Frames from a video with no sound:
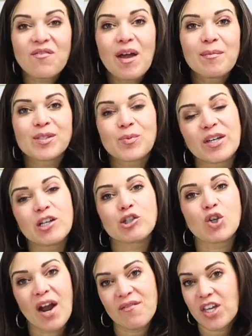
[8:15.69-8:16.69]
them is when you're
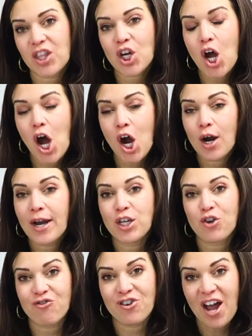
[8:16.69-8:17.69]
driving in the car and
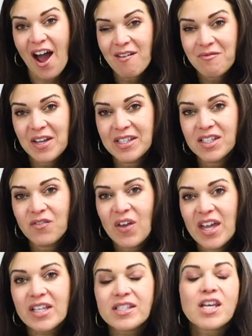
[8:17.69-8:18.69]
you're not face to
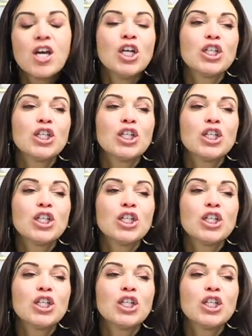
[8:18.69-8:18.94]
face.